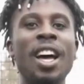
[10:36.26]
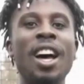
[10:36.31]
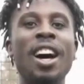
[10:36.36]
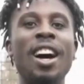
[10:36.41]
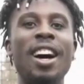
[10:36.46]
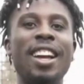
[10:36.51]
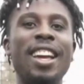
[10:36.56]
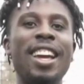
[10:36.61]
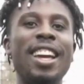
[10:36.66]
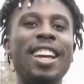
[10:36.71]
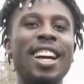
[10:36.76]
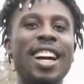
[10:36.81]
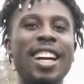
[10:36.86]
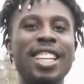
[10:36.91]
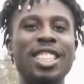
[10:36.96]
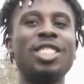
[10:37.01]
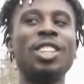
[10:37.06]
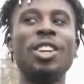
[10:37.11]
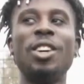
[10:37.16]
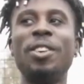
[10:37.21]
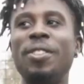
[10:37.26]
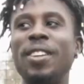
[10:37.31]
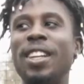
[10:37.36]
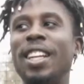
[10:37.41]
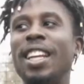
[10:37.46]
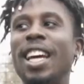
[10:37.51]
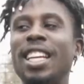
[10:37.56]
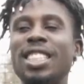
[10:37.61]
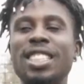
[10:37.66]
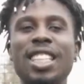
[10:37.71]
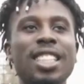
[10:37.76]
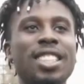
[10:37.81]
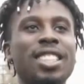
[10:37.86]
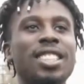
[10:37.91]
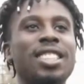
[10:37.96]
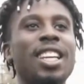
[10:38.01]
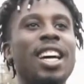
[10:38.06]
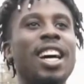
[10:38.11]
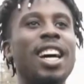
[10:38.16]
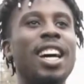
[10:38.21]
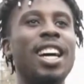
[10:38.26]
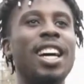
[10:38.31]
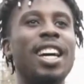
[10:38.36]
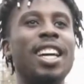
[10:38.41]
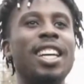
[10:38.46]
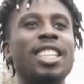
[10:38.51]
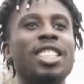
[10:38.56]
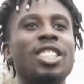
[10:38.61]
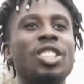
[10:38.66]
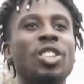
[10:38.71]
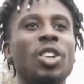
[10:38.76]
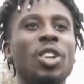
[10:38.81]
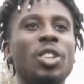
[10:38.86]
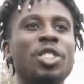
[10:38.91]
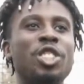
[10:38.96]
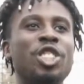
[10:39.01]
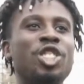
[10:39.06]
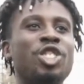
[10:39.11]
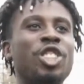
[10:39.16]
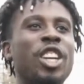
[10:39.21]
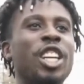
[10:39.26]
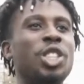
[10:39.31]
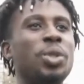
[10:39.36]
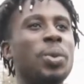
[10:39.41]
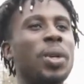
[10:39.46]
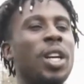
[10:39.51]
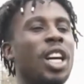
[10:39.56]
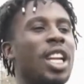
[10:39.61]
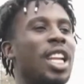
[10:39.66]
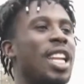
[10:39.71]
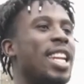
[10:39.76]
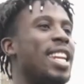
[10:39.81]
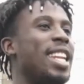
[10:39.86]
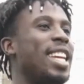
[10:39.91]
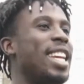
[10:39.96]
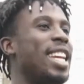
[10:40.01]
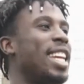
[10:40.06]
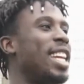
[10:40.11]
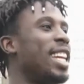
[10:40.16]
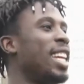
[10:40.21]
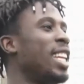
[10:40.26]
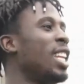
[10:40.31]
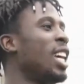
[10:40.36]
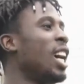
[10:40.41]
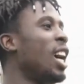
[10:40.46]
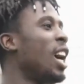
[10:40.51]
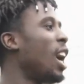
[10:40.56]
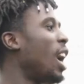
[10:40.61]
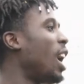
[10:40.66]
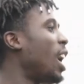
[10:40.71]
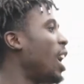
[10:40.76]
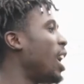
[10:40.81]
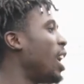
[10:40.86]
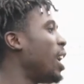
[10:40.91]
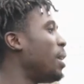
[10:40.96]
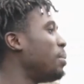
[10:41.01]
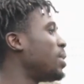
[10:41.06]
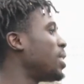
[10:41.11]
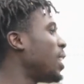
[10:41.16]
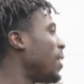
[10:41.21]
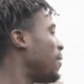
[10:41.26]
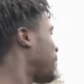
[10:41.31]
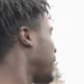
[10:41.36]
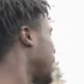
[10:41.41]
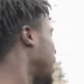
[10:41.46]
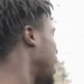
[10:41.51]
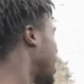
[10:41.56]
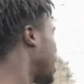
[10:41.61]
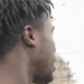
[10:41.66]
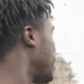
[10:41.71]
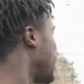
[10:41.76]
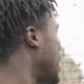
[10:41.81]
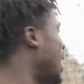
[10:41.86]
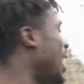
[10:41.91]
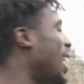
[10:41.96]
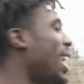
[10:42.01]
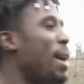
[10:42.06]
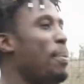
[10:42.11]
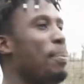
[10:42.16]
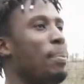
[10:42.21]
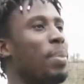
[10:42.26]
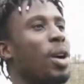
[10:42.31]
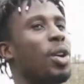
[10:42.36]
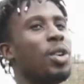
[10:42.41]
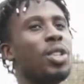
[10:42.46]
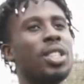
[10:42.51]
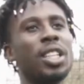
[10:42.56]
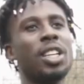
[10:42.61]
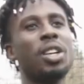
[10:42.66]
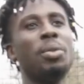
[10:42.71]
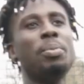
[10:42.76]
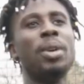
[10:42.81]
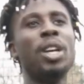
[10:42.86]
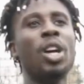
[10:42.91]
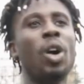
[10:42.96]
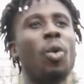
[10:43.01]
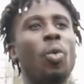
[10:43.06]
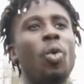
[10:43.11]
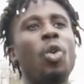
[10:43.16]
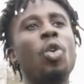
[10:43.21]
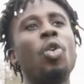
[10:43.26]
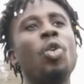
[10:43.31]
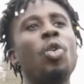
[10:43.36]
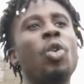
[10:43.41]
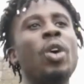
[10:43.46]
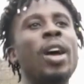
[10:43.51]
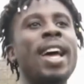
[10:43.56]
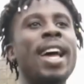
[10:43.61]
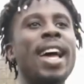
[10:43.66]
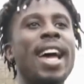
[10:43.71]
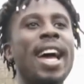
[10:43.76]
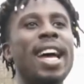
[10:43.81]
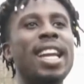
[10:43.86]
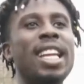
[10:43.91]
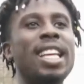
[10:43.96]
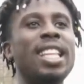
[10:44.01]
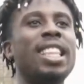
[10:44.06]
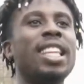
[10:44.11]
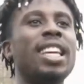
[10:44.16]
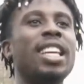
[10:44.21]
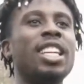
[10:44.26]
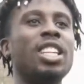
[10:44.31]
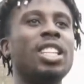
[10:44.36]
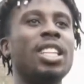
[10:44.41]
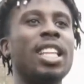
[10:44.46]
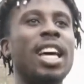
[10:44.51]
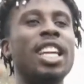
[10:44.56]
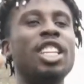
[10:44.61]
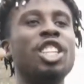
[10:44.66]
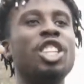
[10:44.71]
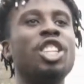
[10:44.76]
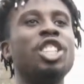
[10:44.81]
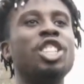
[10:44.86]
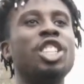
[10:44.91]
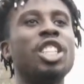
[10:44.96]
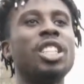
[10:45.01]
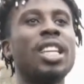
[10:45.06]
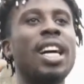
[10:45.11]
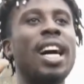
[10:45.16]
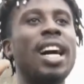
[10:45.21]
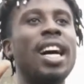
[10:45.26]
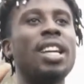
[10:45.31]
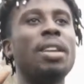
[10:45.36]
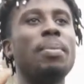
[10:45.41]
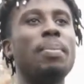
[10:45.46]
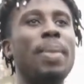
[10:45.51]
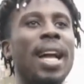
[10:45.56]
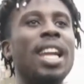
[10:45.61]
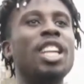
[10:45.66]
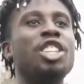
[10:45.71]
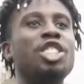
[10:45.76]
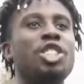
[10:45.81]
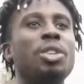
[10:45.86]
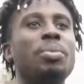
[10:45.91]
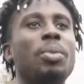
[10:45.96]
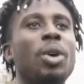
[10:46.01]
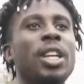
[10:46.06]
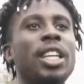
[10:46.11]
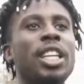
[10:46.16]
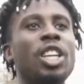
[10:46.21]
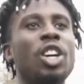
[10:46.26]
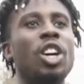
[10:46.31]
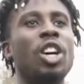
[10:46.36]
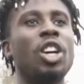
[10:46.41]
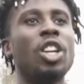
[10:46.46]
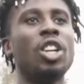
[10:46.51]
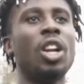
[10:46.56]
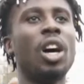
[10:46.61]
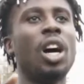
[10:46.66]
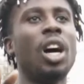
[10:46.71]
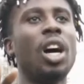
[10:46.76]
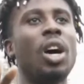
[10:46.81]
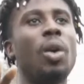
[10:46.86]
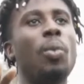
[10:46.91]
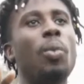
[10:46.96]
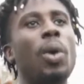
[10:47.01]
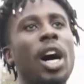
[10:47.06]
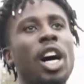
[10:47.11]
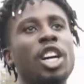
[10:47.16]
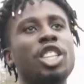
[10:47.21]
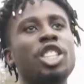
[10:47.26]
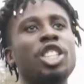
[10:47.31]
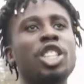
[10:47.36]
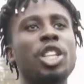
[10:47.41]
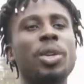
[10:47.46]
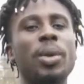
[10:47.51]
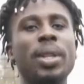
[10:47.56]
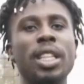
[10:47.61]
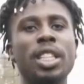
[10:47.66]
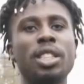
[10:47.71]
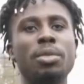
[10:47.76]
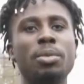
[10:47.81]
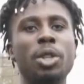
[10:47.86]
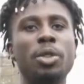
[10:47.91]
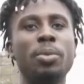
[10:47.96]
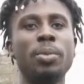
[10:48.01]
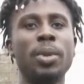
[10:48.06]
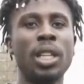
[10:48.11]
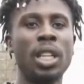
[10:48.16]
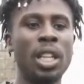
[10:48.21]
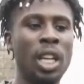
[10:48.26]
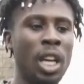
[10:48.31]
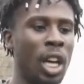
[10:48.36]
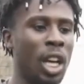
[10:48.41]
Okay guys, so for the next exercise on stretch, we're gonna need something. It could be a lamp post, it can be a wall, anything that you can just kind of balance your body on whilst you're doing this movement.